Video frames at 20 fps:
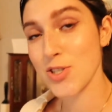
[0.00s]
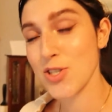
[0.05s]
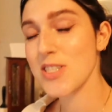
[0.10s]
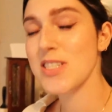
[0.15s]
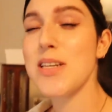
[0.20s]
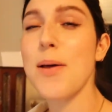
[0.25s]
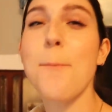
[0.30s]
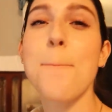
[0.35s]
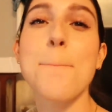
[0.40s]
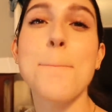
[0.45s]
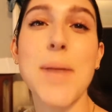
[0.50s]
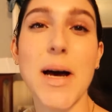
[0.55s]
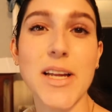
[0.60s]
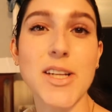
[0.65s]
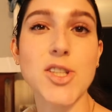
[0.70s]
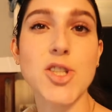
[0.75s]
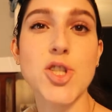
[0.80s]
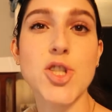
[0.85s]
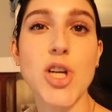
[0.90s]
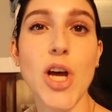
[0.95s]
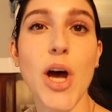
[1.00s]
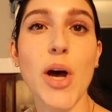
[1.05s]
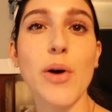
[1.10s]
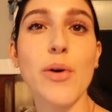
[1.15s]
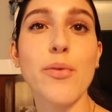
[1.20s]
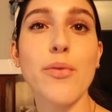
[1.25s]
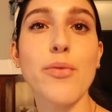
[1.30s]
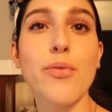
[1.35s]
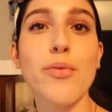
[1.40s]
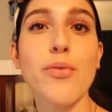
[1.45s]
Just a bunch
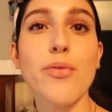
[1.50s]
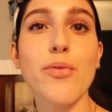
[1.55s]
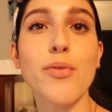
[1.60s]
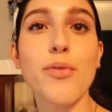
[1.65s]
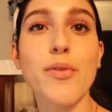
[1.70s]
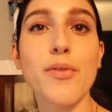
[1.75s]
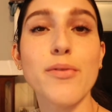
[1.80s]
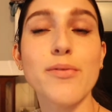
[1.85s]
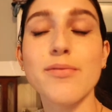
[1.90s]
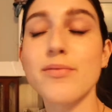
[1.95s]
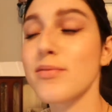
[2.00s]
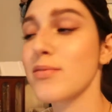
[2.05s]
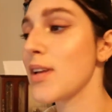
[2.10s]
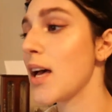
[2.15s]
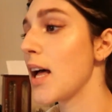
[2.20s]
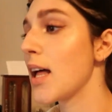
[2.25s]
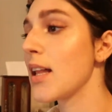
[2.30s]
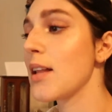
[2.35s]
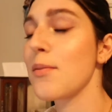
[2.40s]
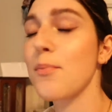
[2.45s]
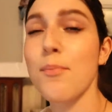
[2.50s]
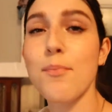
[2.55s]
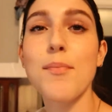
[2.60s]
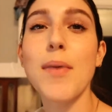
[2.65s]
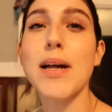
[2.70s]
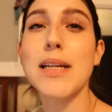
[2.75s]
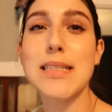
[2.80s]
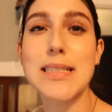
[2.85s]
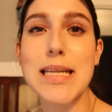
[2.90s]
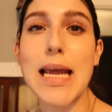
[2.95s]
of
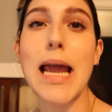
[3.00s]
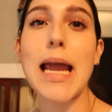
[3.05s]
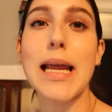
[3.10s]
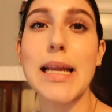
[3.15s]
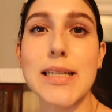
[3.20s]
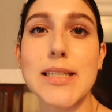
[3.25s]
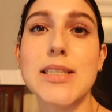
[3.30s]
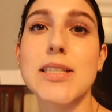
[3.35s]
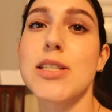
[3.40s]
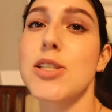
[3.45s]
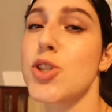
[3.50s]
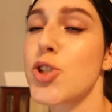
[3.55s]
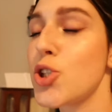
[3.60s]
mundane